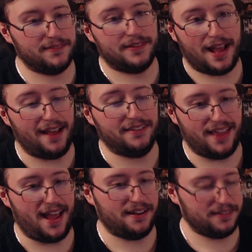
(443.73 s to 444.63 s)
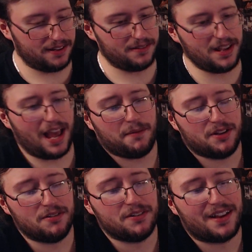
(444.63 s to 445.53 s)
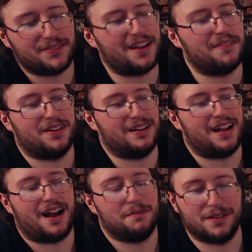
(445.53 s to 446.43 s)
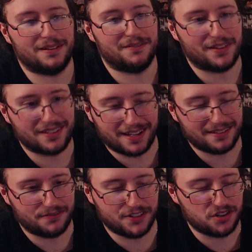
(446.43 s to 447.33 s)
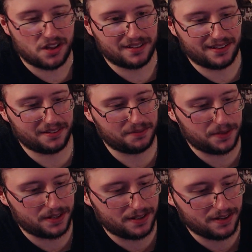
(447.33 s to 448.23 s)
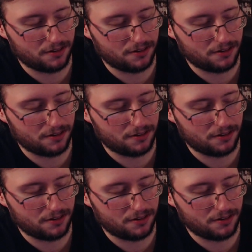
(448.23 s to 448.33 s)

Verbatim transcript: has that. You know, yeah. I mean, you always have to have a cop that investigates vigilantes, but uh,